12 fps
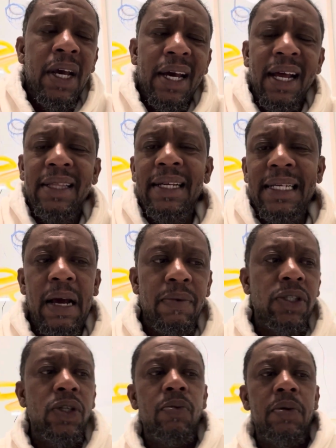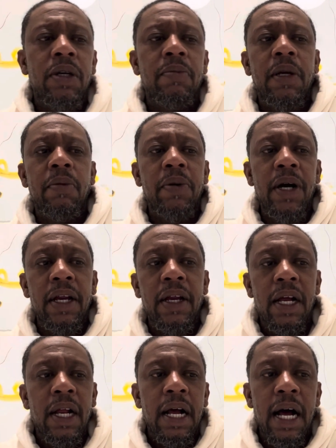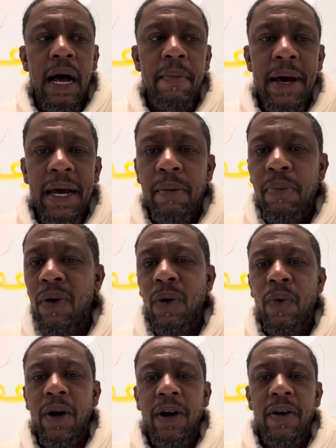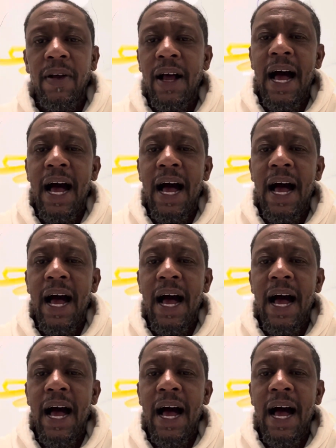And I think that was stupid of me. But I'm at a point where